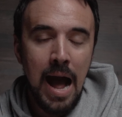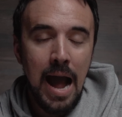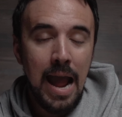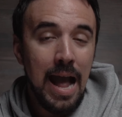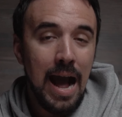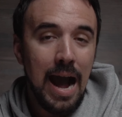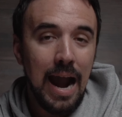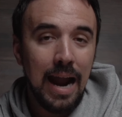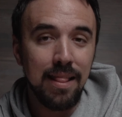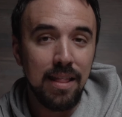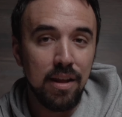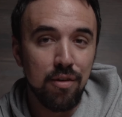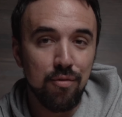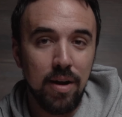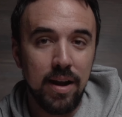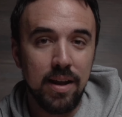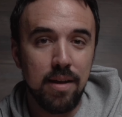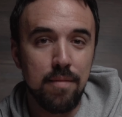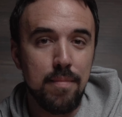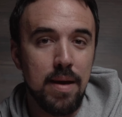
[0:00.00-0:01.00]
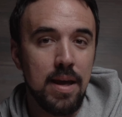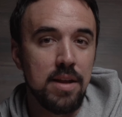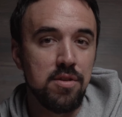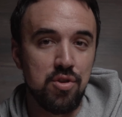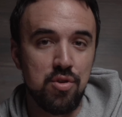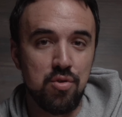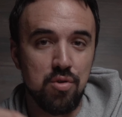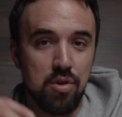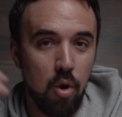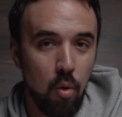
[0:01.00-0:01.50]
I highly recommend
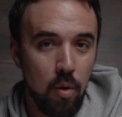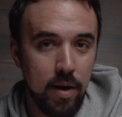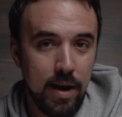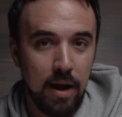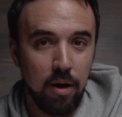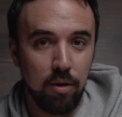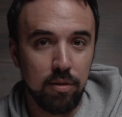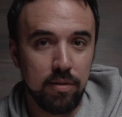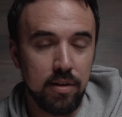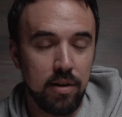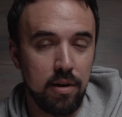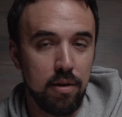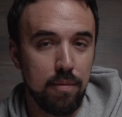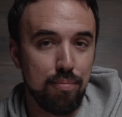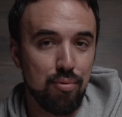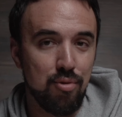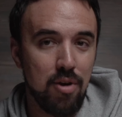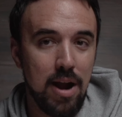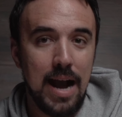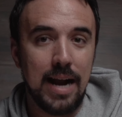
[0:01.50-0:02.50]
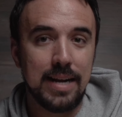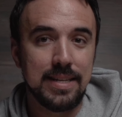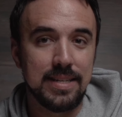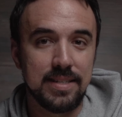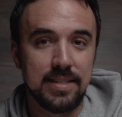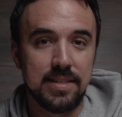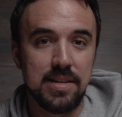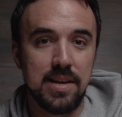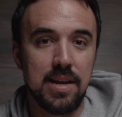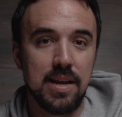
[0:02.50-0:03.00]
you going out there,
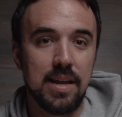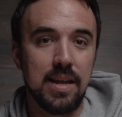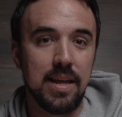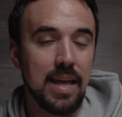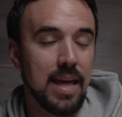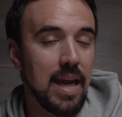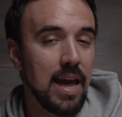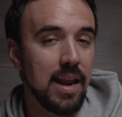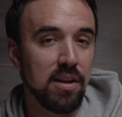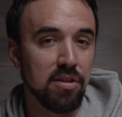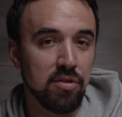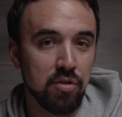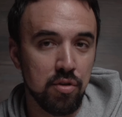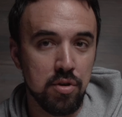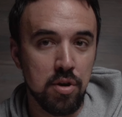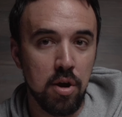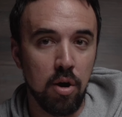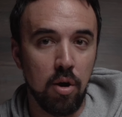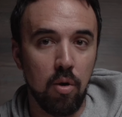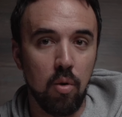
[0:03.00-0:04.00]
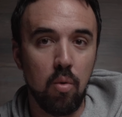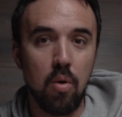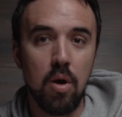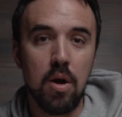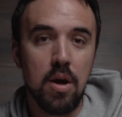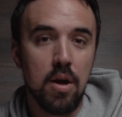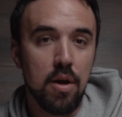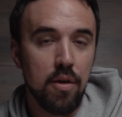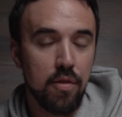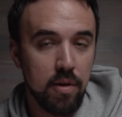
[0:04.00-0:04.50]
practicing, getting to know
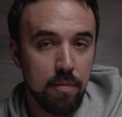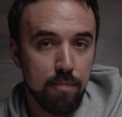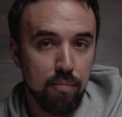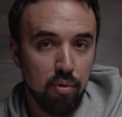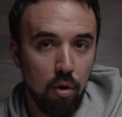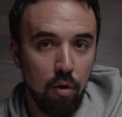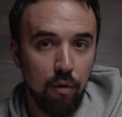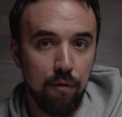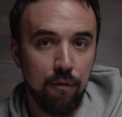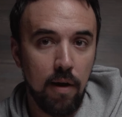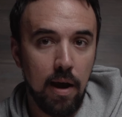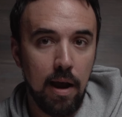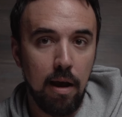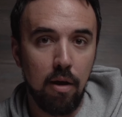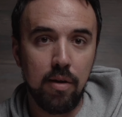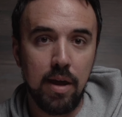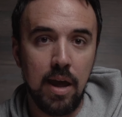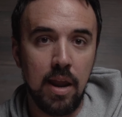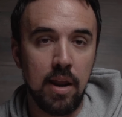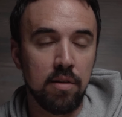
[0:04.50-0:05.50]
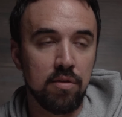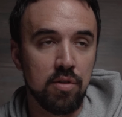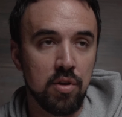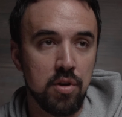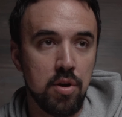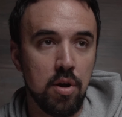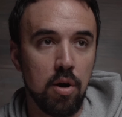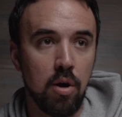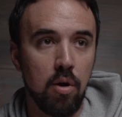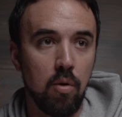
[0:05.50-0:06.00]
the profile, getting to
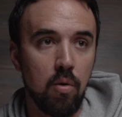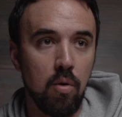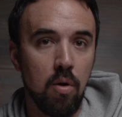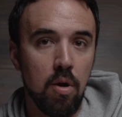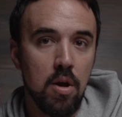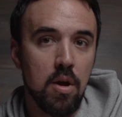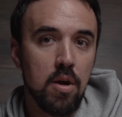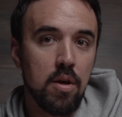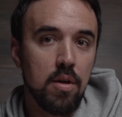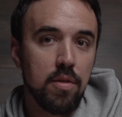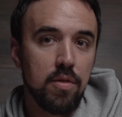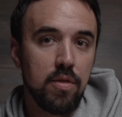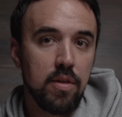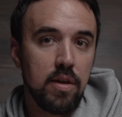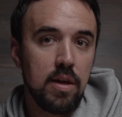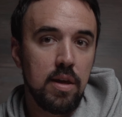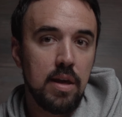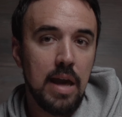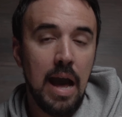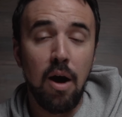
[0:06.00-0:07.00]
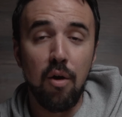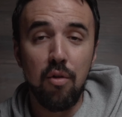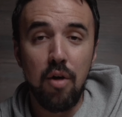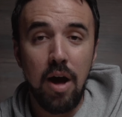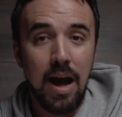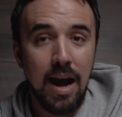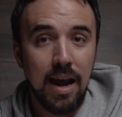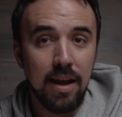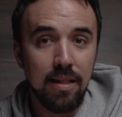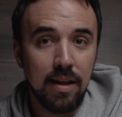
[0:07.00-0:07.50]
know how the
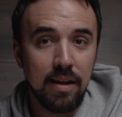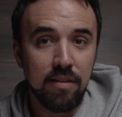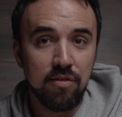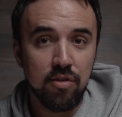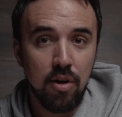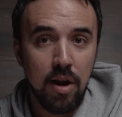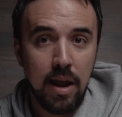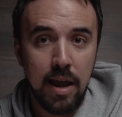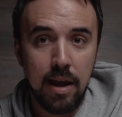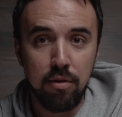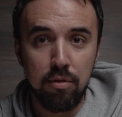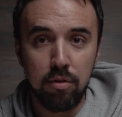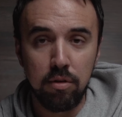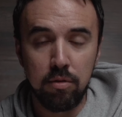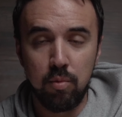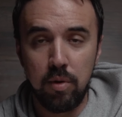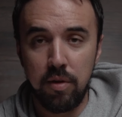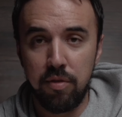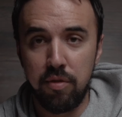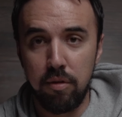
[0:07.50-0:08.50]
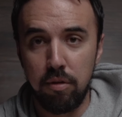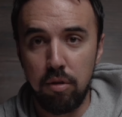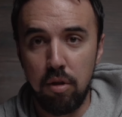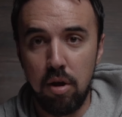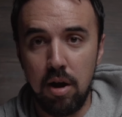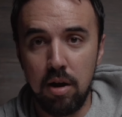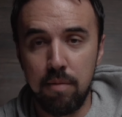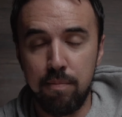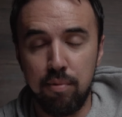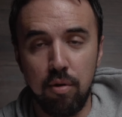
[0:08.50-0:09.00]
highlights are handled with the
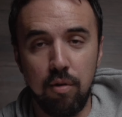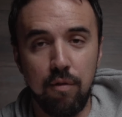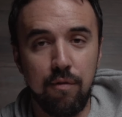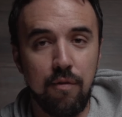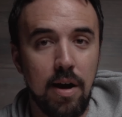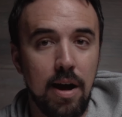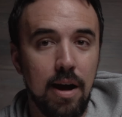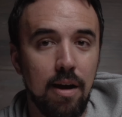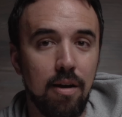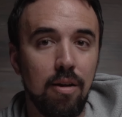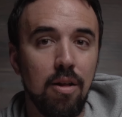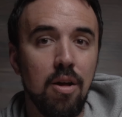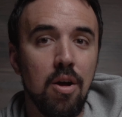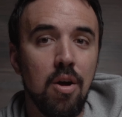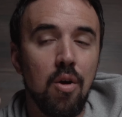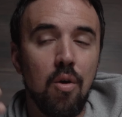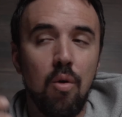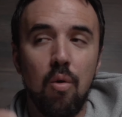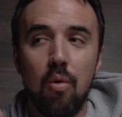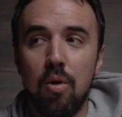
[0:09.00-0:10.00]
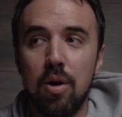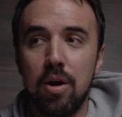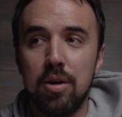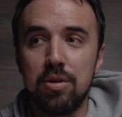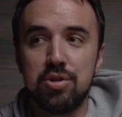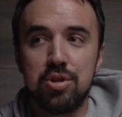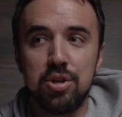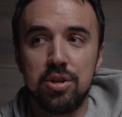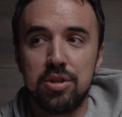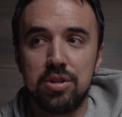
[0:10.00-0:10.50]
log profile, or
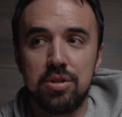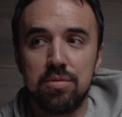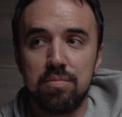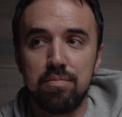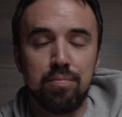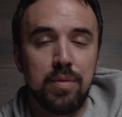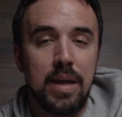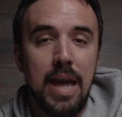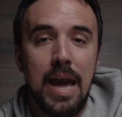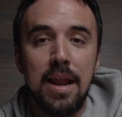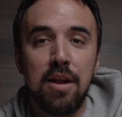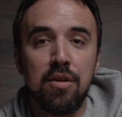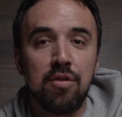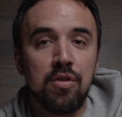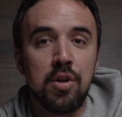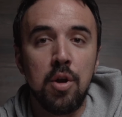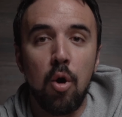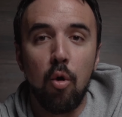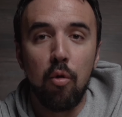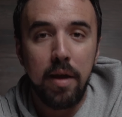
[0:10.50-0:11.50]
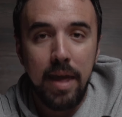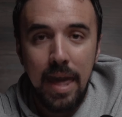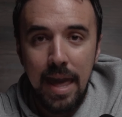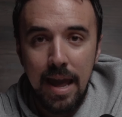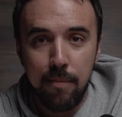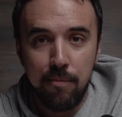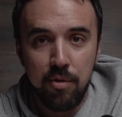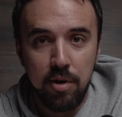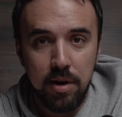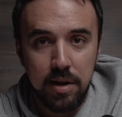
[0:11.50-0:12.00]
just getting to know the
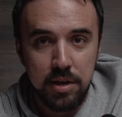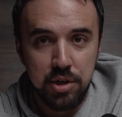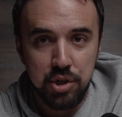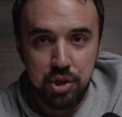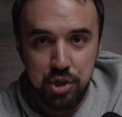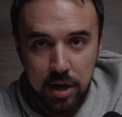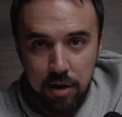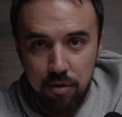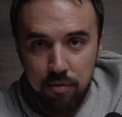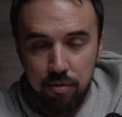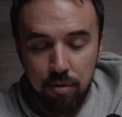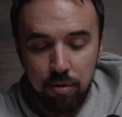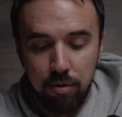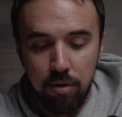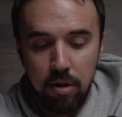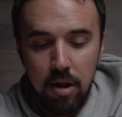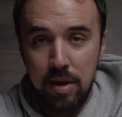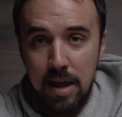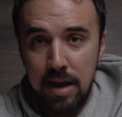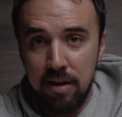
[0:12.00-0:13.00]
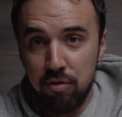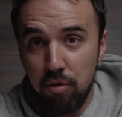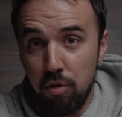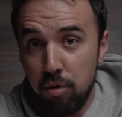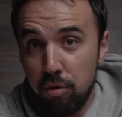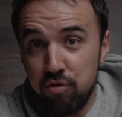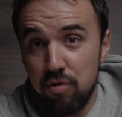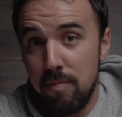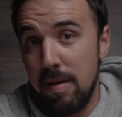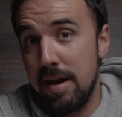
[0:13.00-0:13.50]
camera in general. But yeah, so
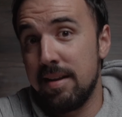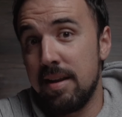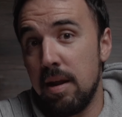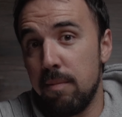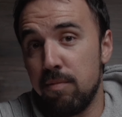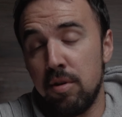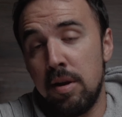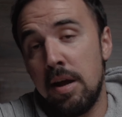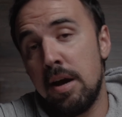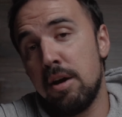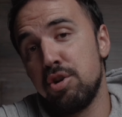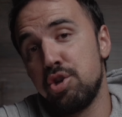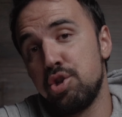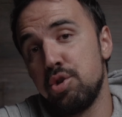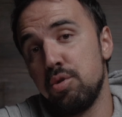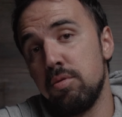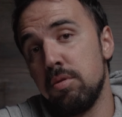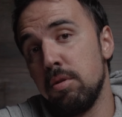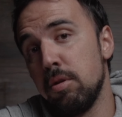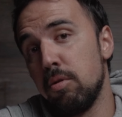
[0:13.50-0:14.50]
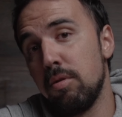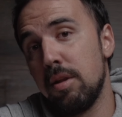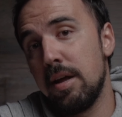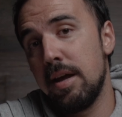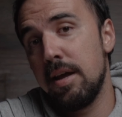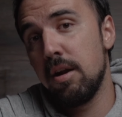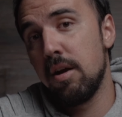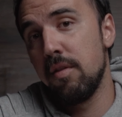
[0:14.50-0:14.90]
those are my tips on how to shoot in low light